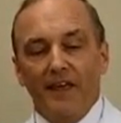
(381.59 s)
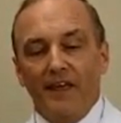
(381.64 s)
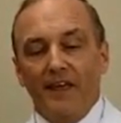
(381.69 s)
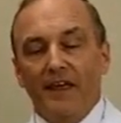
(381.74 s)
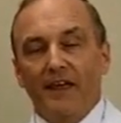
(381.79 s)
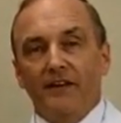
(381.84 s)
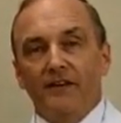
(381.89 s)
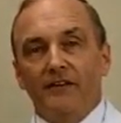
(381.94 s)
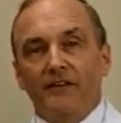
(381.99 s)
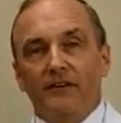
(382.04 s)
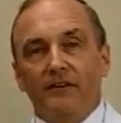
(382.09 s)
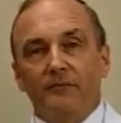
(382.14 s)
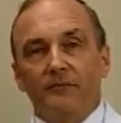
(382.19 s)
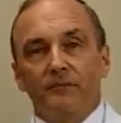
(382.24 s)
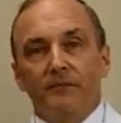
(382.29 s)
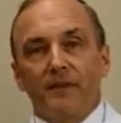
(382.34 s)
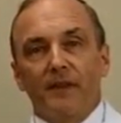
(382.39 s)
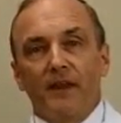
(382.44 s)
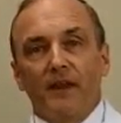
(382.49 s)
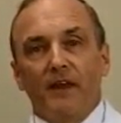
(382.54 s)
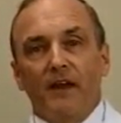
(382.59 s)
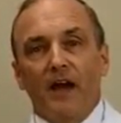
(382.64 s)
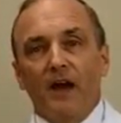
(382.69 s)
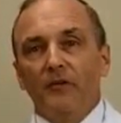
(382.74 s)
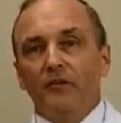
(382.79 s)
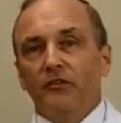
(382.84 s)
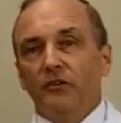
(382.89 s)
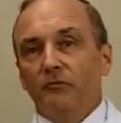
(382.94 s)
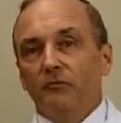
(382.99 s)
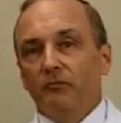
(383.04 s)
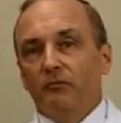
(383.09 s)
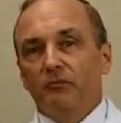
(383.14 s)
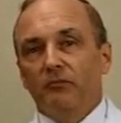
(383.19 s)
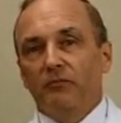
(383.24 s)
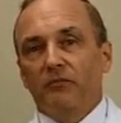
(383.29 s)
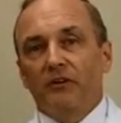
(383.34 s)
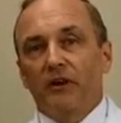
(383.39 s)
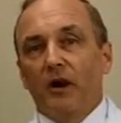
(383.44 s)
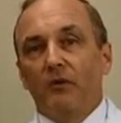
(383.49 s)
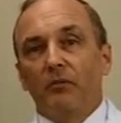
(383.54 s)
And I was in
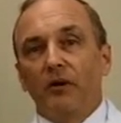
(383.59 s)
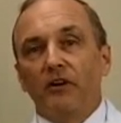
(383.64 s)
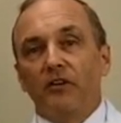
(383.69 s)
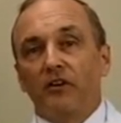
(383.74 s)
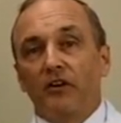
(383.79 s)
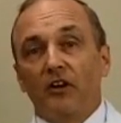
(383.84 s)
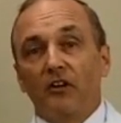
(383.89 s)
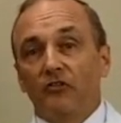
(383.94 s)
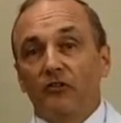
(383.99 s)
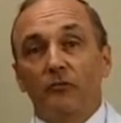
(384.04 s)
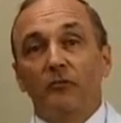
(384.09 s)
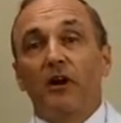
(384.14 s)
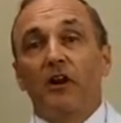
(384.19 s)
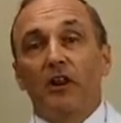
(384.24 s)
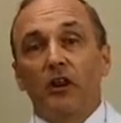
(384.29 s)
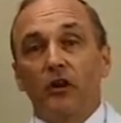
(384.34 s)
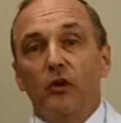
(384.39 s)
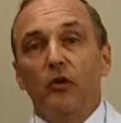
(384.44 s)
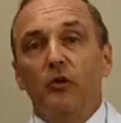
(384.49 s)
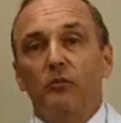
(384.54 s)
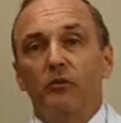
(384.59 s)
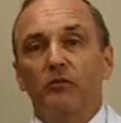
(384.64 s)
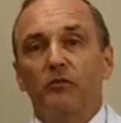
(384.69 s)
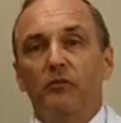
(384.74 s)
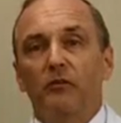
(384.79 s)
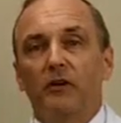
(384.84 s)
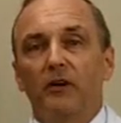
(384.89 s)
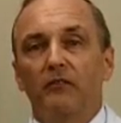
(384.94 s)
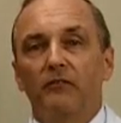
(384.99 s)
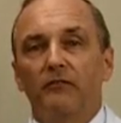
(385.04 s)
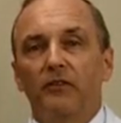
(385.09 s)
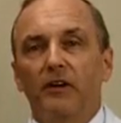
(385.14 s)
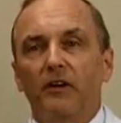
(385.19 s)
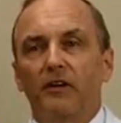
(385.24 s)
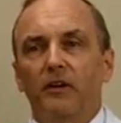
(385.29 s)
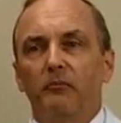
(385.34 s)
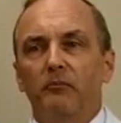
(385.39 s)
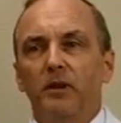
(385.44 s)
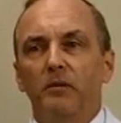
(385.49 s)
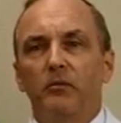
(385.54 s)
chiropractic college for about a year before I
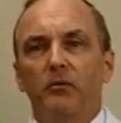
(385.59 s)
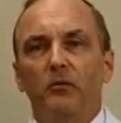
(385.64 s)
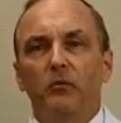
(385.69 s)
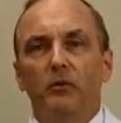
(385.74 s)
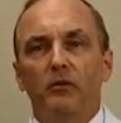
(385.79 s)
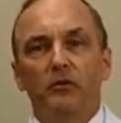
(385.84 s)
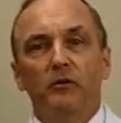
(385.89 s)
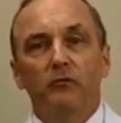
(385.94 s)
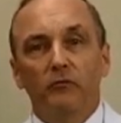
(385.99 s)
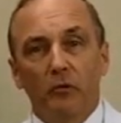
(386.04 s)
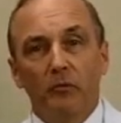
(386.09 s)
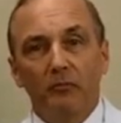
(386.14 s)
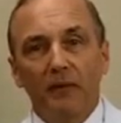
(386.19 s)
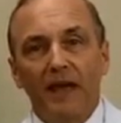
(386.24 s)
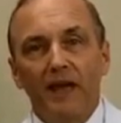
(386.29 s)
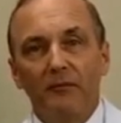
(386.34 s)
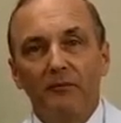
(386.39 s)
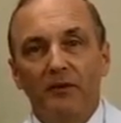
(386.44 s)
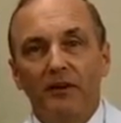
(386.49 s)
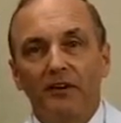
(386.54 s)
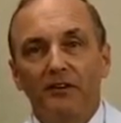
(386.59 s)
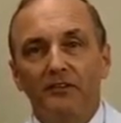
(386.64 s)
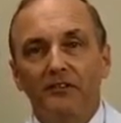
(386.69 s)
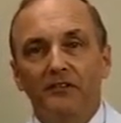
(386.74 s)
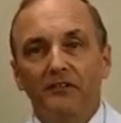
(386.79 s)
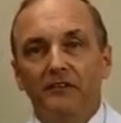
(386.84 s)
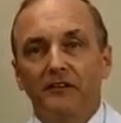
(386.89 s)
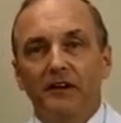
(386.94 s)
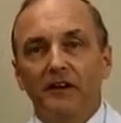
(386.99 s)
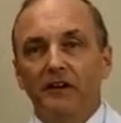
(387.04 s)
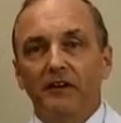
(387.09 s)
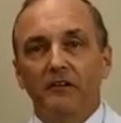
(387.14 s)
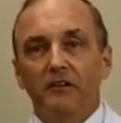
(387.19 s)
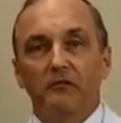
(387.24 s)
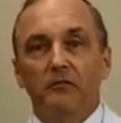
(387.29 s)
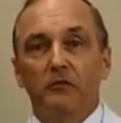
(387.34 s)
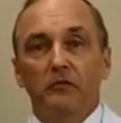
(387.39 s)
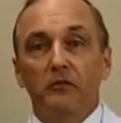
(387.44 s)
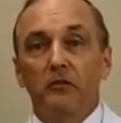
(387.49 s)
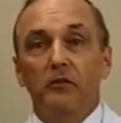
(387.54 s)
found that people went to them for back pains. I
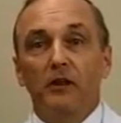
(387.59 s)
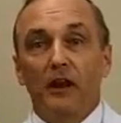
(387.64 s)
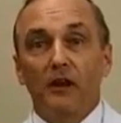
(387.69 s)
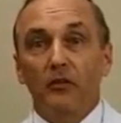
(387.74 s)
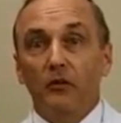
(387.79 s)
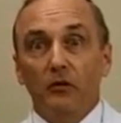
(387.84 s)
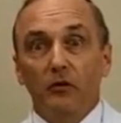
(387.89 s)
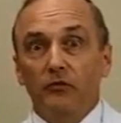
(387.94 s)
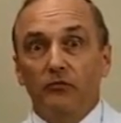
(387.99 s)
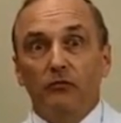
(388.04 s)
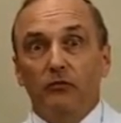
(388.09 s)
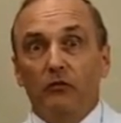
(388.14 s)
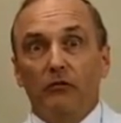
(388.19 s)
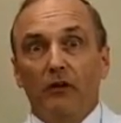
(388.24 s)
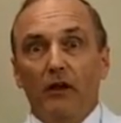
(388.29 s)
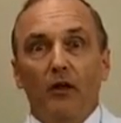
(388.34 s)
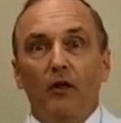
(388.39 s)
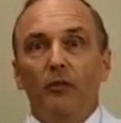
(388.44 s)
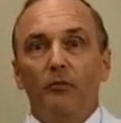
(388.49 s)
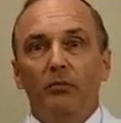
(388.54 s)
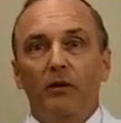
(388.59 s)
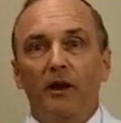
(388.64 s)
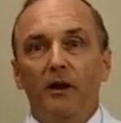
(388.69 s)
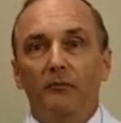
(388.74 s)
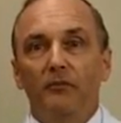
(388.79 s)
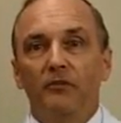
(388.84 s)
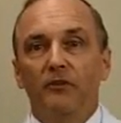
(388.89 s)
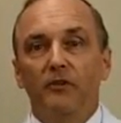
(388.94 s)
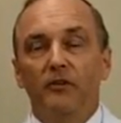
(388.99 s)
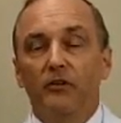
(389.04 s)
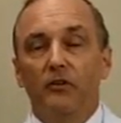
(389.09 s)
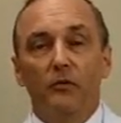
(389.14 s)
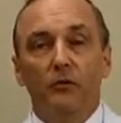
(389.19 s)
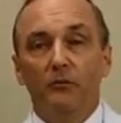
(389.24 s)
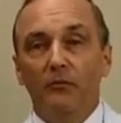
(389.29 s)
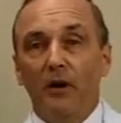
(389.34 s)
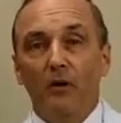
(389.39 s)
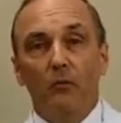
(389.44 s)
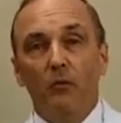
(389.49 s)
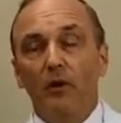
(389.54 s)
never knew that. I thought it was for health problems and,
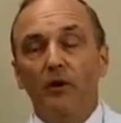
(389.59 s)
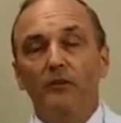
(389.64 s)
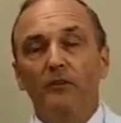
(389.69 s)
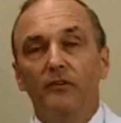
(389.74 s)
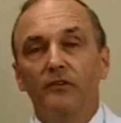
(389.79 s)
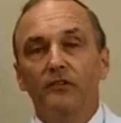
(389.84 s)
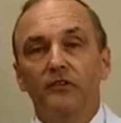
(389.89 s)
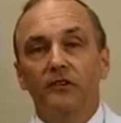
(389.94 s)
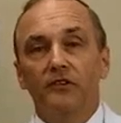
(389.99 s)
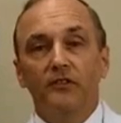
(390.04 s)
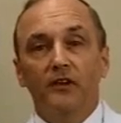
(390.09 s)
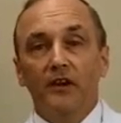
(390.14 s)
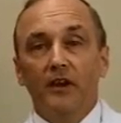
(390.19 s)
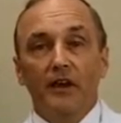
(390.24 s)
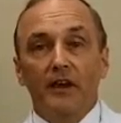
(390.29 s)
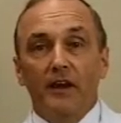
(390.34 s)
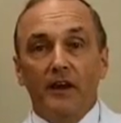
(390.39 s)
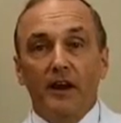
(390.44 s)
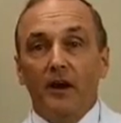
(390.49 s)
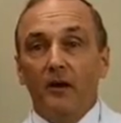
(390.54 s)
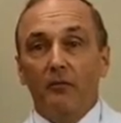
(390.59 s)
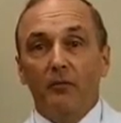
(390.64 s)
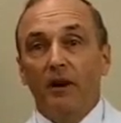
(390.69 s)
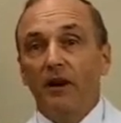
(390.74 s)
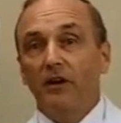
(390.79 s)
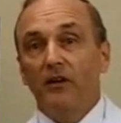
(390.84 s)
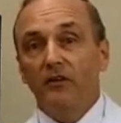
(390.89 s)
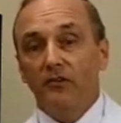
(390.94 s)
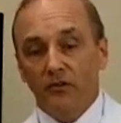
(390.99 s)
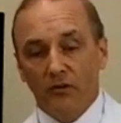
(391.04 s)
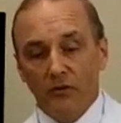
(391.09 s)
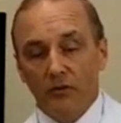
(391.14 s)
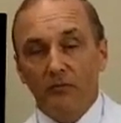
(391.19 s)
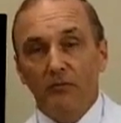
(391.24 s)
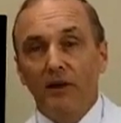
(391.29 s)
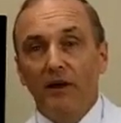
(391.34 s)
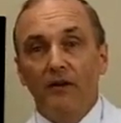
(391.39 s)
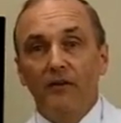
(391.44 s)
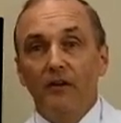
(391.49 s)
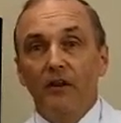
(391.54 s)
about wellness, because chiropractic is all
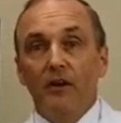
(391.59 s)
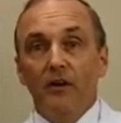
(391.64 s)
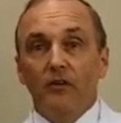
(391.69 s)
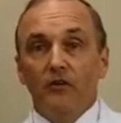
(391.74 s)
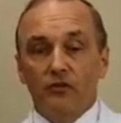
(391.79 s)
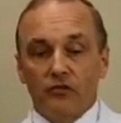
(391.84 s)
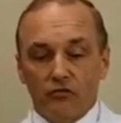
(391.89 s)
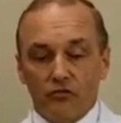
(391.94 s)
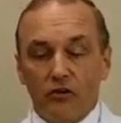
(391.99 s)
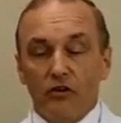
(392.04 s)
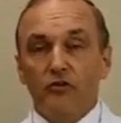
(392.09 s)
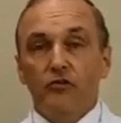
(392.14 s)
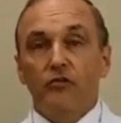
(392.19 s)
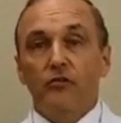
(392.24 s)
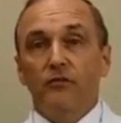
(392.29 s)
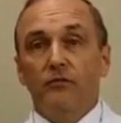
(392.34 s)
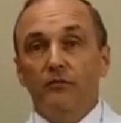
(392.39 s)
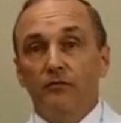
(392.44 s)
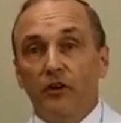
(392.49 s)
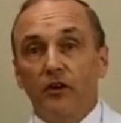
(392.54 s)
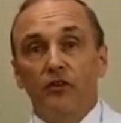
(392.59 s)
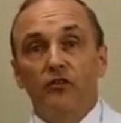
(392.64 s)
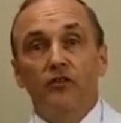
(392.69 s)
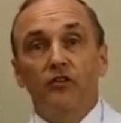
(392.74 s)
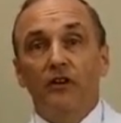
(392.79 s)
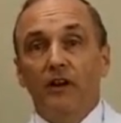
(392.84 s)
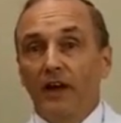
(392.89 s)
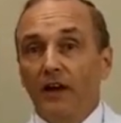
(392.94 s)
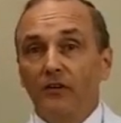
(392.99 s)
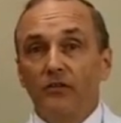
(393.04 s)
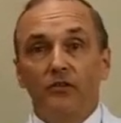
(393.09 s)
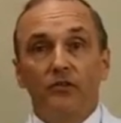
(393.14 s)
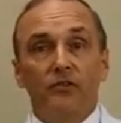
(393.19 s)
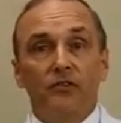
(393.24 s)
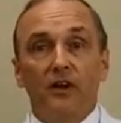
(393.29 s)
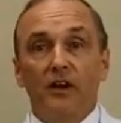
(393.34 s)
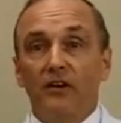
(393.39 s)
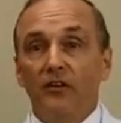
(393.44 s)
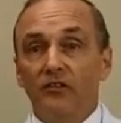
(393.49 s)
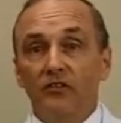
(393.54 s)
about structure, function,
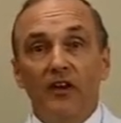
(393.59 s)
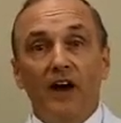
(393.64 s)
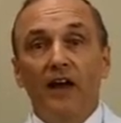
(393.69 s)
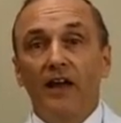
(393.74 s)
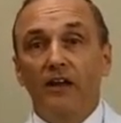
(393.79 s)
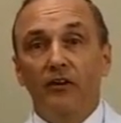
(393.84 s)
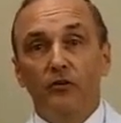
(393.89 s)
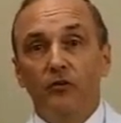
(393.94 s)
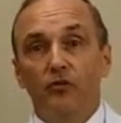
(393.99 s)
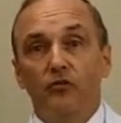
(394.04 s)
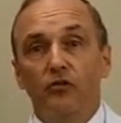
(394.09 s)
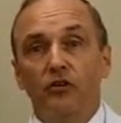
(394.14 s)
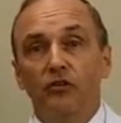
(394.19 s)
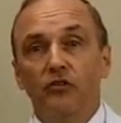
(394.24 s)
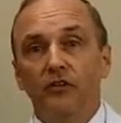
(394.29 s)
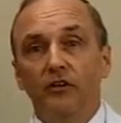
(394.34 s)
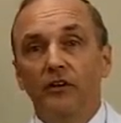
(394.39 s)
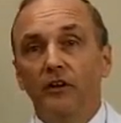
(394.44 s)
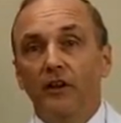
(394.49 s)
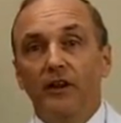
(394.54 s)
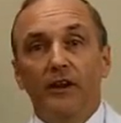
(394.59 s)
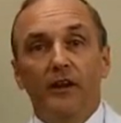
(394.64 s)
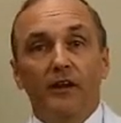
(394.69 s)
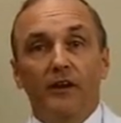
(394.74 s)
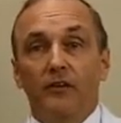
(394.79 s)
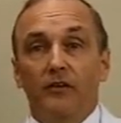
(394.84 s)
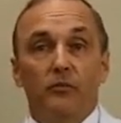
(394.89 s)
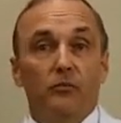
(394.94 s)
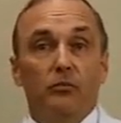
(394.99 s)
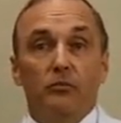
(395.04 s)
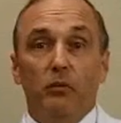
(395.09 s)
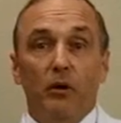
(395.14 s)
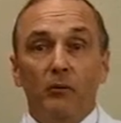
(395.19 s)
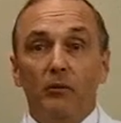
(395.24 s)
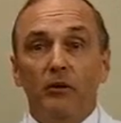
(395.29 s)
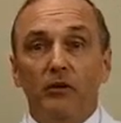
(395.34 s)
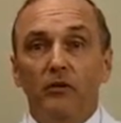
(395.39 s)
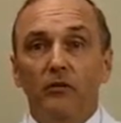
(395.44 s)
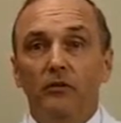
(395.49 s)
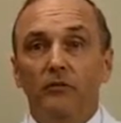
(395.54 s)
exercise, diet, nutrition. It's what
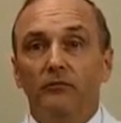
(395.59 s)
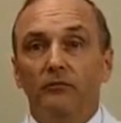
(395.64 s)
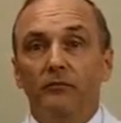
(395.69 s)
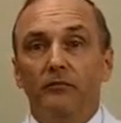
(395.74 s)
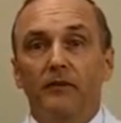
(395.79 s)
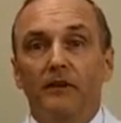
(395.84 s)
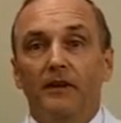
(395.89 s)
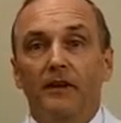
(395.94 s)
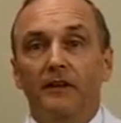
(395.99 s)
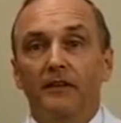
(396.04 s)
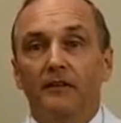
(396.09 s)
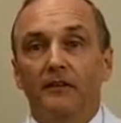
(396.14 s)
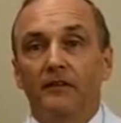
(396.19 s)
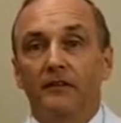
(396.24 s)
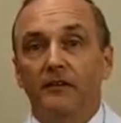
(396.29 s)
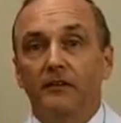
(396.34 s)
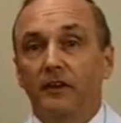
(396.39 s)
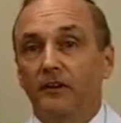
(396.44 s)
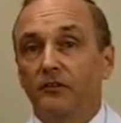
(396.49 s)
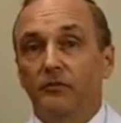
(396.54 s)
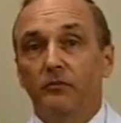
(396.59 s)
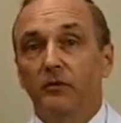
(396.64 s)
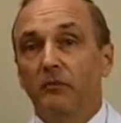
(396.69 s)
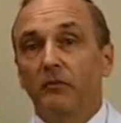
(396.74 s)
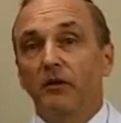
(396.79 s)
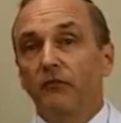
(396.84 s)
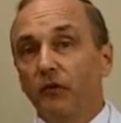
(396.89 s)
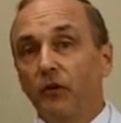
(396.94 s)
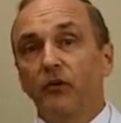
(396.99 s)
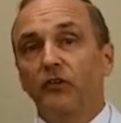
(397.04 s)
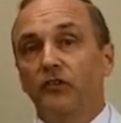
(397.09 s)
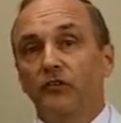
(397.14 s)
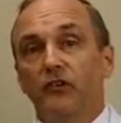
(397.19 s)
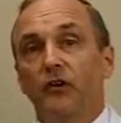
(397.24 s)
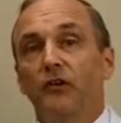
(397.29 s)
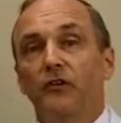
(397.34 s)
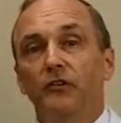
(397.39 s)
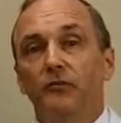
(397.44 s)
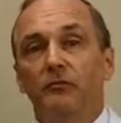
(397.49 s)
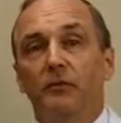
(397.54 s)
we do. And that's what my focus has
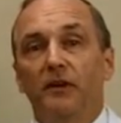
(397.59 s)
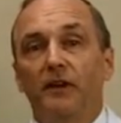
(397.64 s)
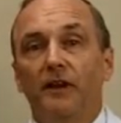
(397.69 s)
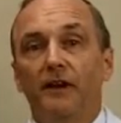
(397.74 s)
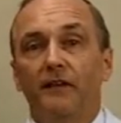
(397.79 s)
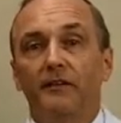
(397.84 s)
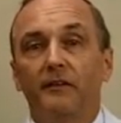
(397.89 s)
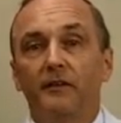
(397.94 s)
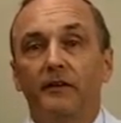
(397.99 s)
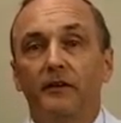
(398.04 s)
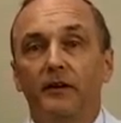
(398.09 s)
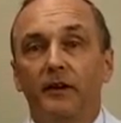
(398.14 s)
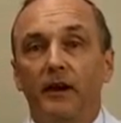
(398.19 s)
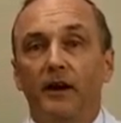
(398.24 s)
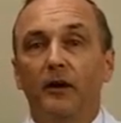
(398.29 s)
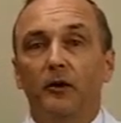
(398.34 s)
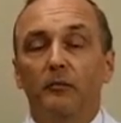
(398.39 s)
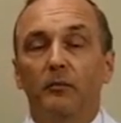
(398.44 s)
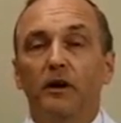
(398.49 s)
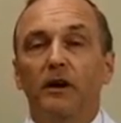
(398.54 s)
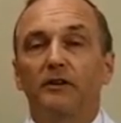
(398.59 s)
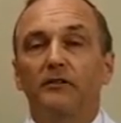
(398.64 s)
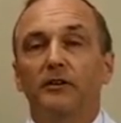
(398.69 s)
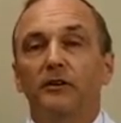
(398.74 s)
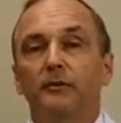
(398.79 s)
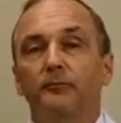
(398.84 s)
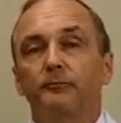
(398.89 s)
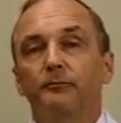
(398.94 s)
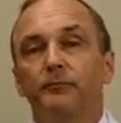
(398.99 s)
always been on in chiropractic.